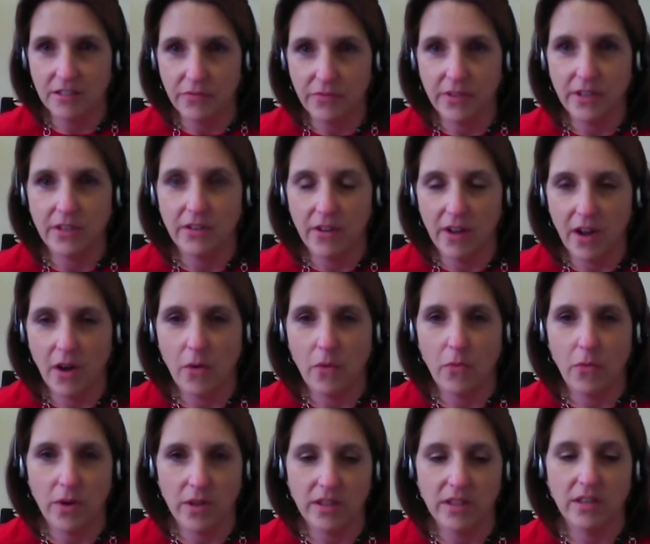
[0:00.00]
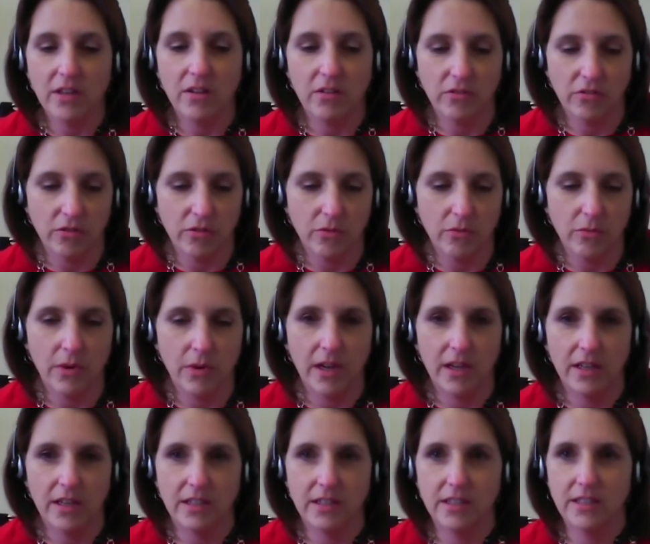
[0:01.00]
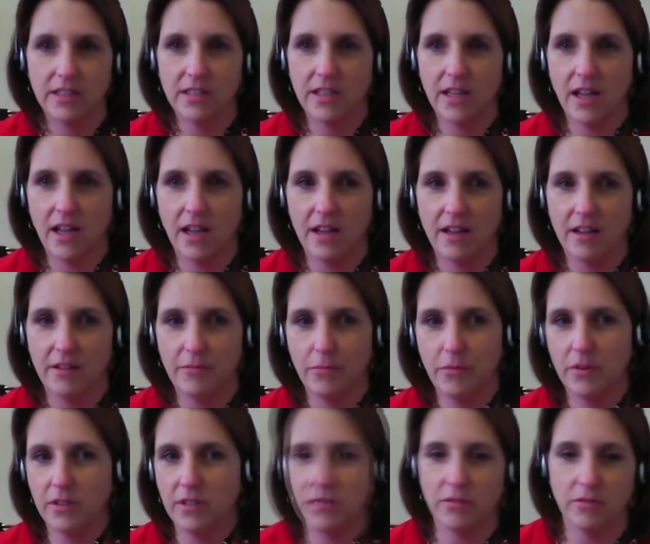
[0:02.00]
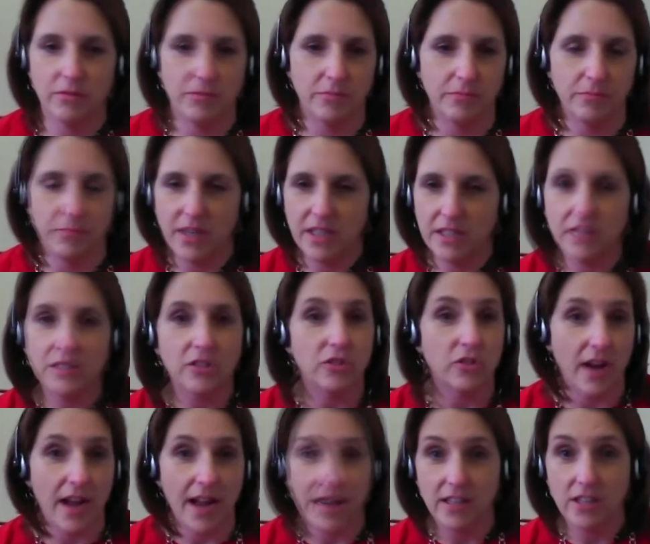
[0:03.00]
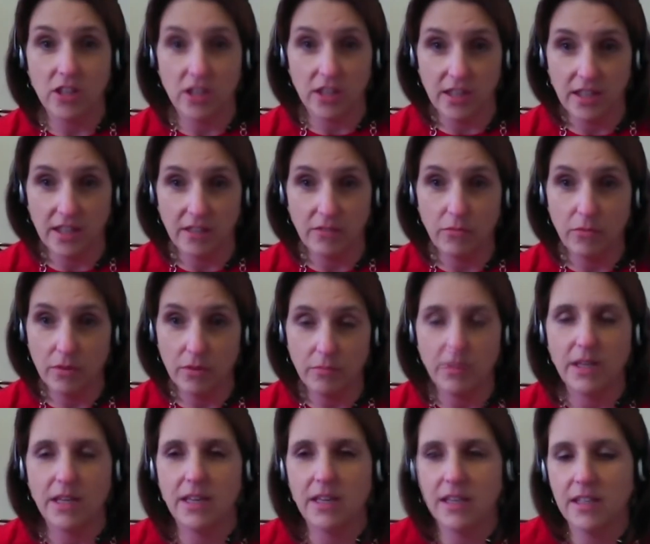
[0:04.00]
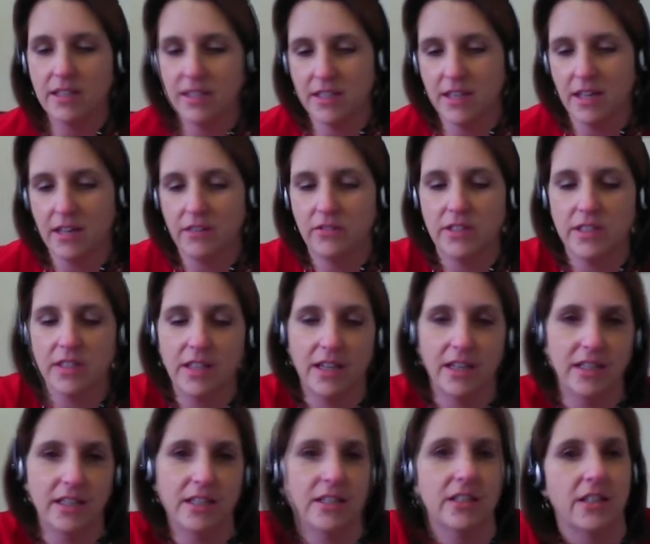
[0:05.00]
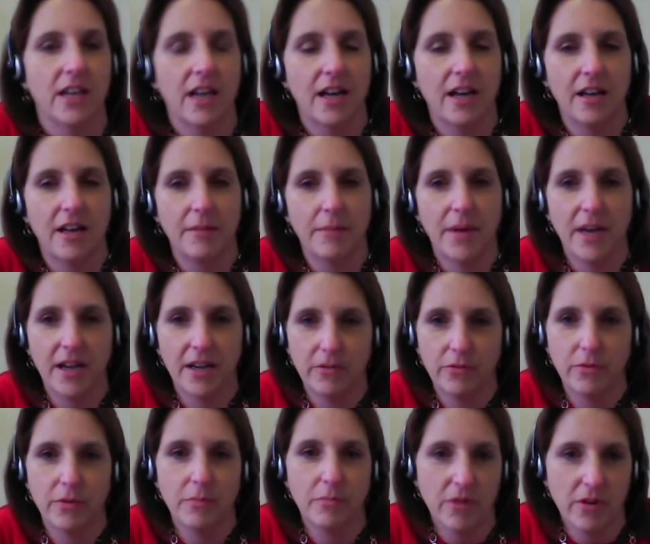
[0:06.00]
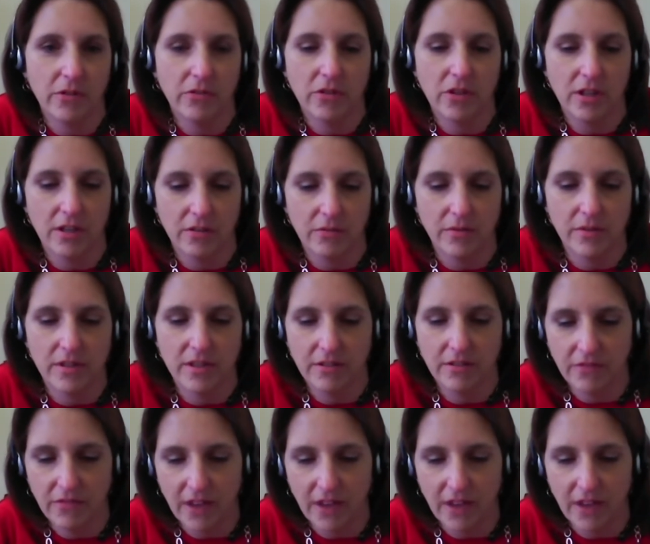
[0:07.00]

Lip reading: to figure out what the culture was, what your best strategy would be, it sounds like, how to approach it with the